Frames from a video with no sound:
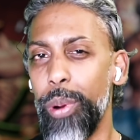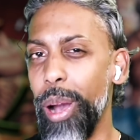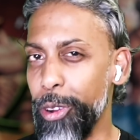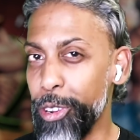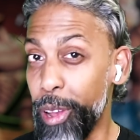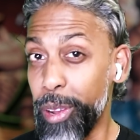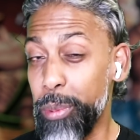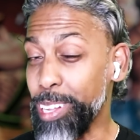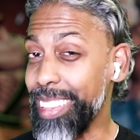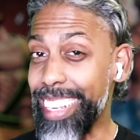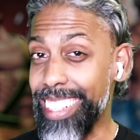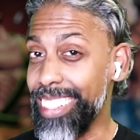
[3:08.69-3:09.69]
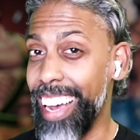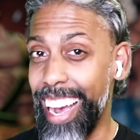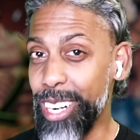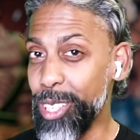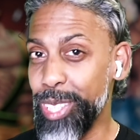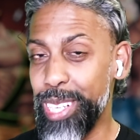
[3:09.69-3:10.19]
you're talking about the
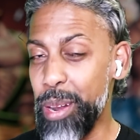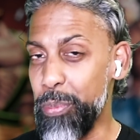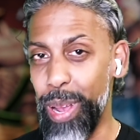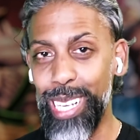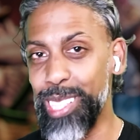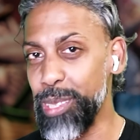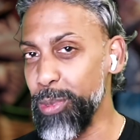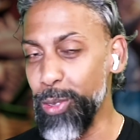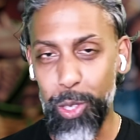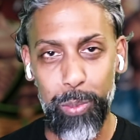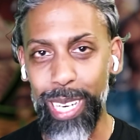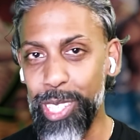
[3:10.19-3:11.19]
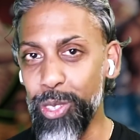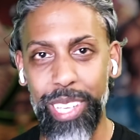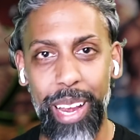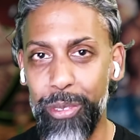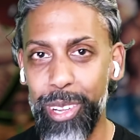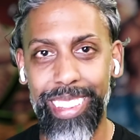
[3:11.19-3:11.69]
entire set, basic moves, specials,
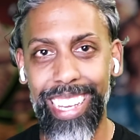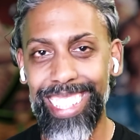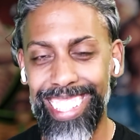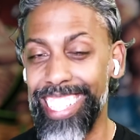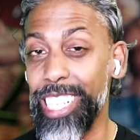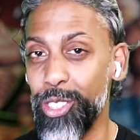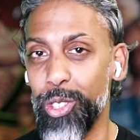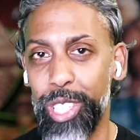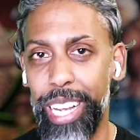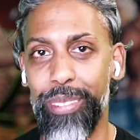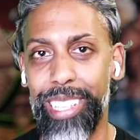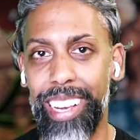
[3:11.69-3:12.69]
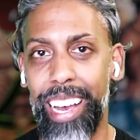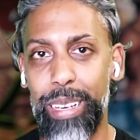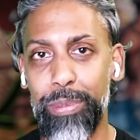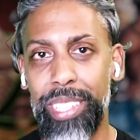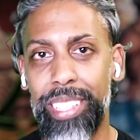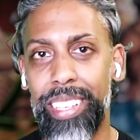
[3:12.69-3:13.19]
everything, 6 or 7 times?